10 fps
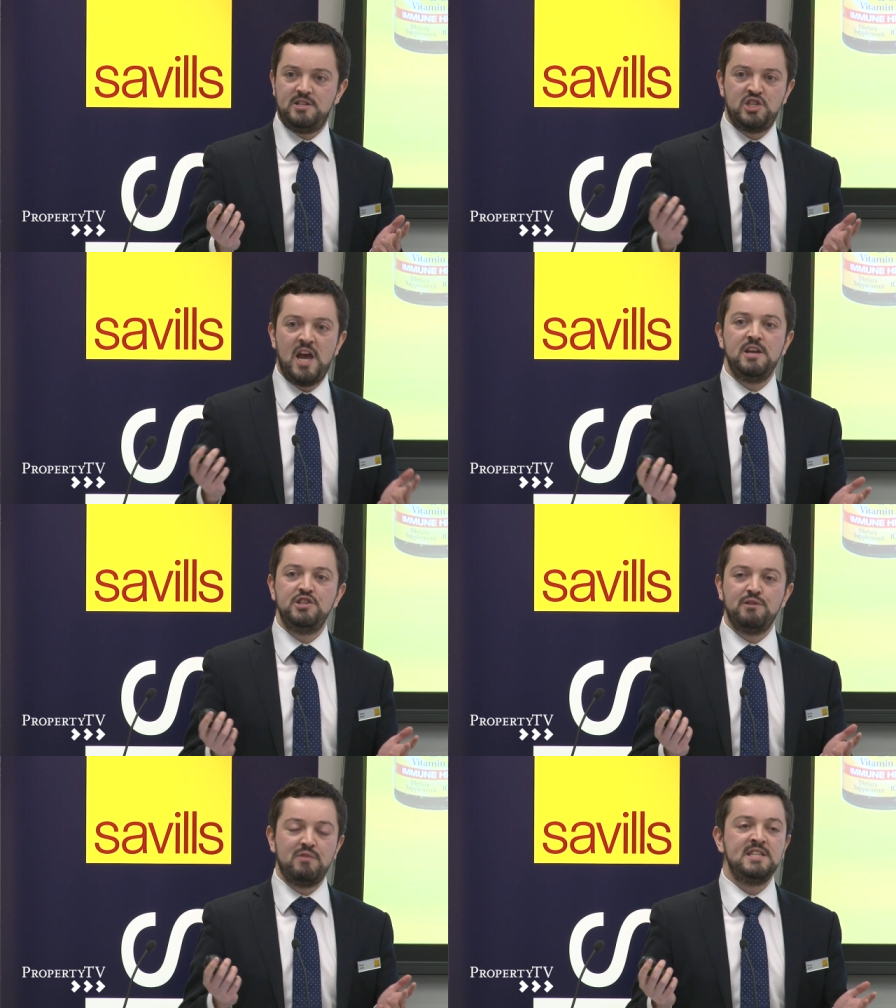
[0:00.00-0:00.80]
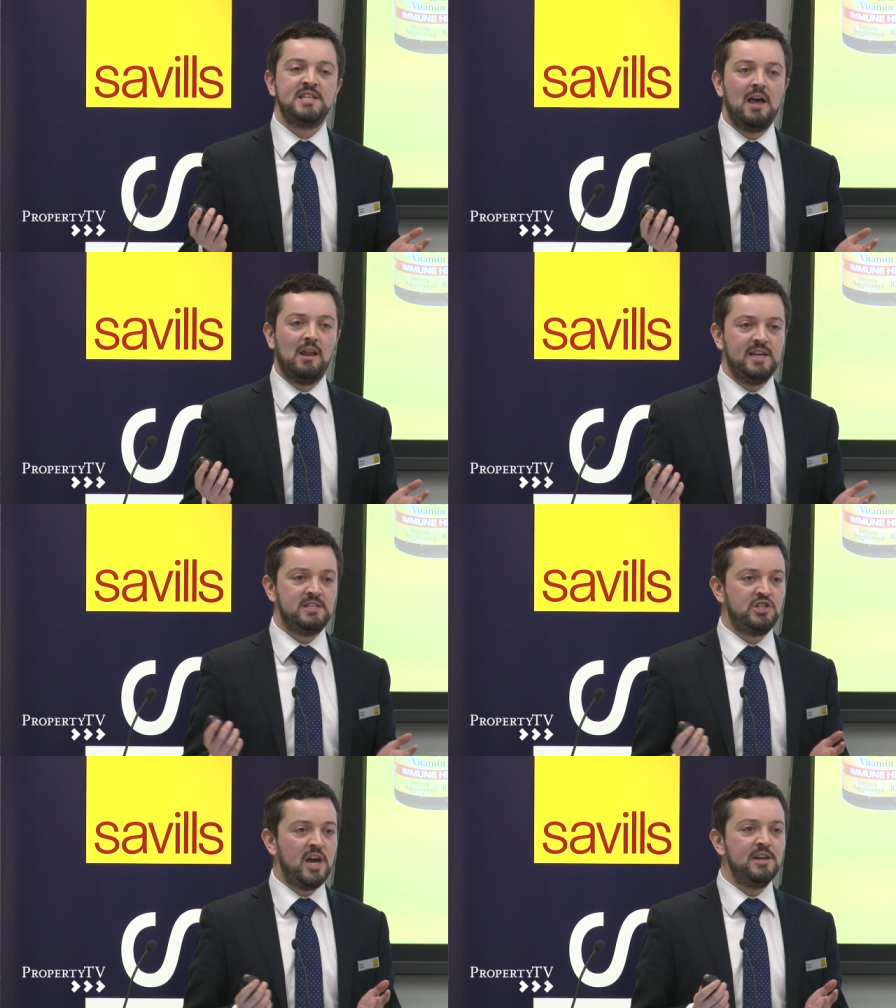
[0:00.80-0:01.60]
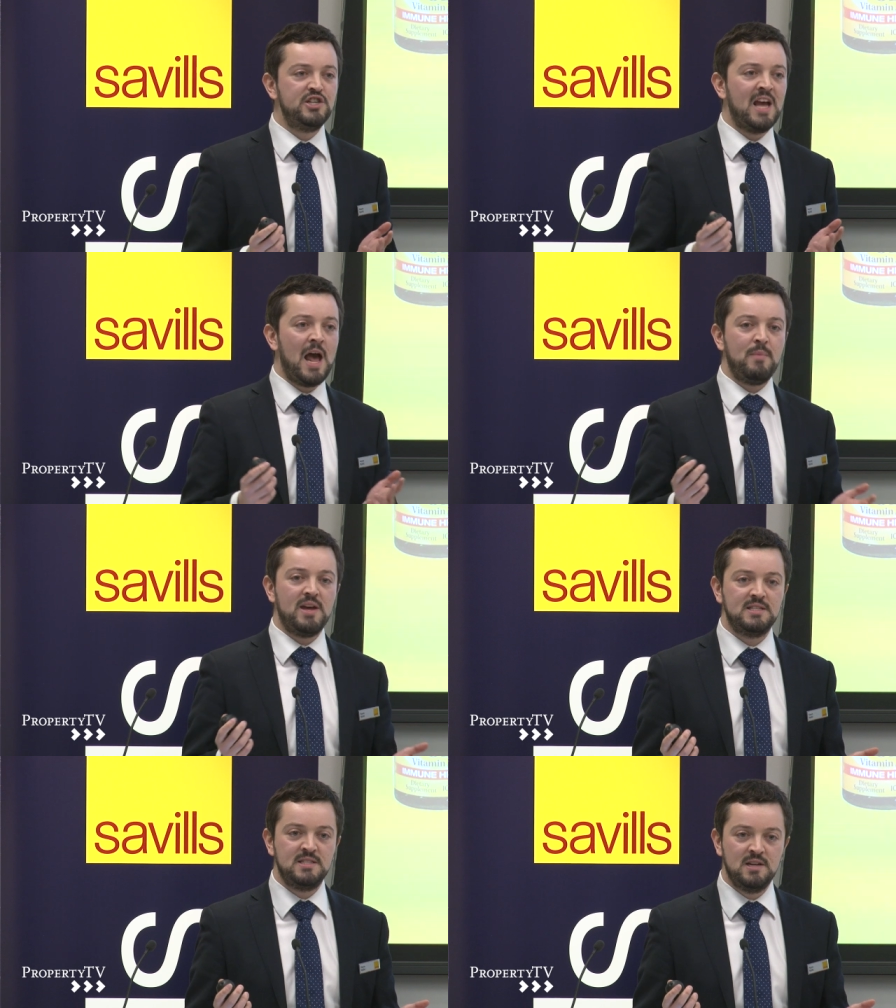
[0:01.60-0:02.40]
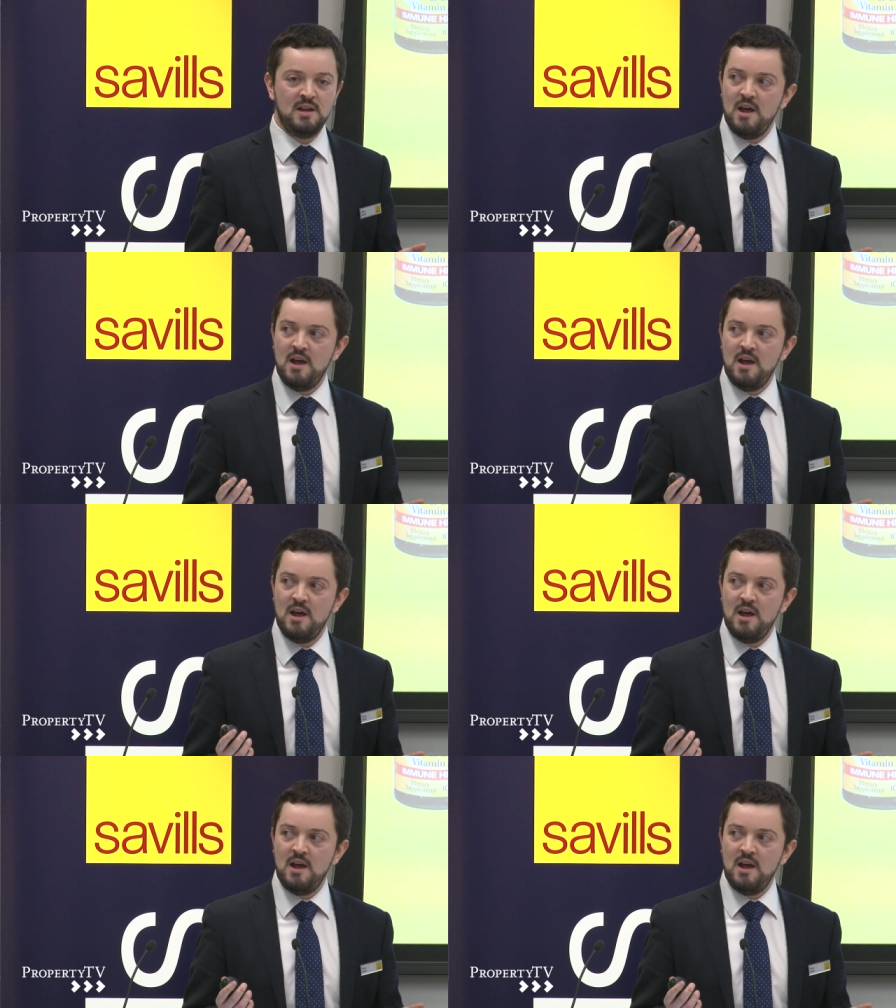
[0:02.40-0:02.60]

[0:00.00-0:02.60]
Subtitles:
changing retail. It's changing habits.